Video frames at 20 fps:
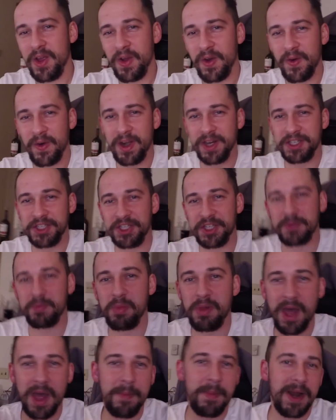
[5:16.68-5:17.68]
or I should just
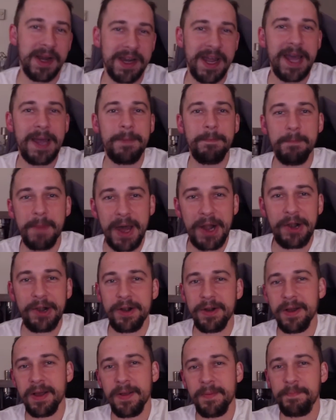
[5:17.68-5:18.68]
plan my day
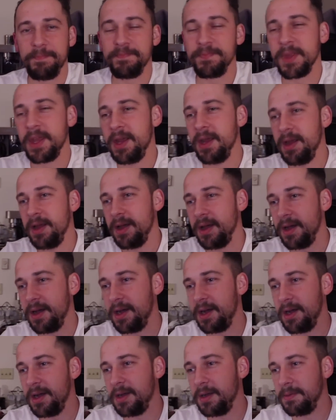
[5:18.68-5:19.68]
better.
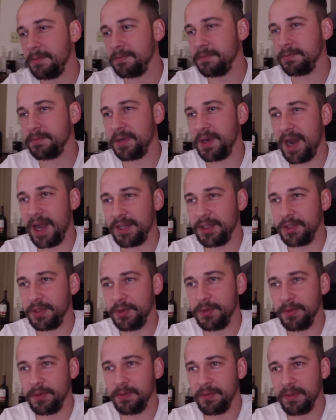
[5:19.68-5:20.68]
Um, but I
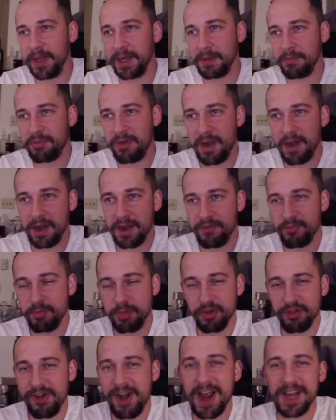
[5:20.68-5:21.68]
do like
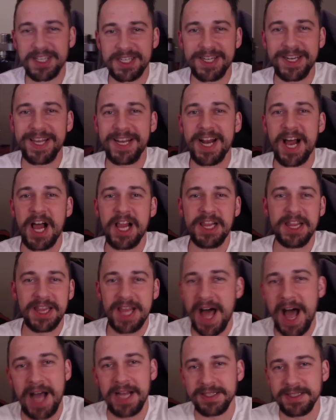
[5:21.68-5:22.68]
procrastinate a
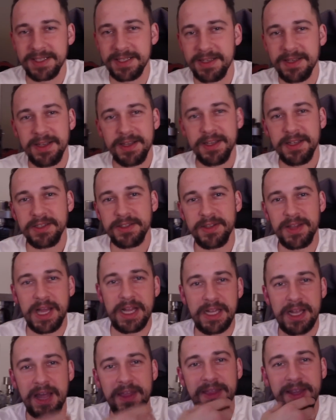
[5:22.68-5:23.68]
lot. So
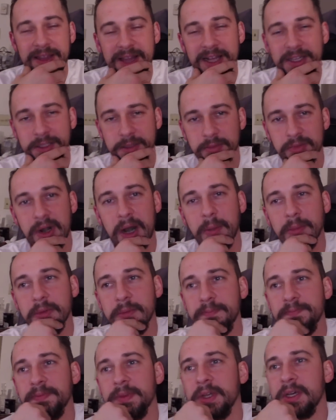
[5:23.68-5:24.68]
that, I think that's the
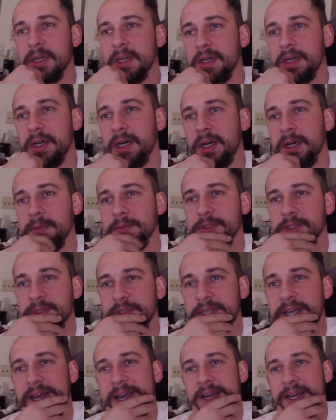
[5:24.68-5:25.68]
problem. Um, so
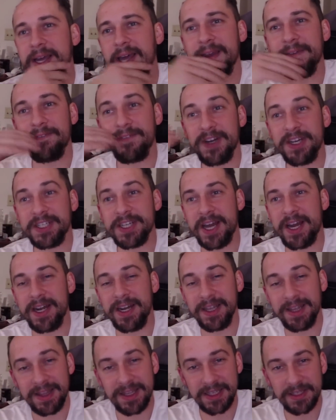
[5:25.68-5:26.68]
yeah, I gotta finish
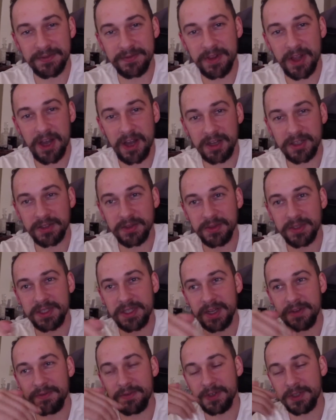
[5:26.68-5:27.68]
editing this vlog so it's
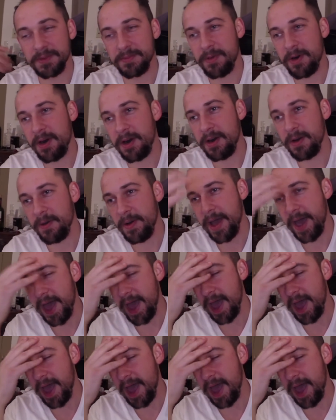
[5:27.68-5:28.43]
done for tomorrow,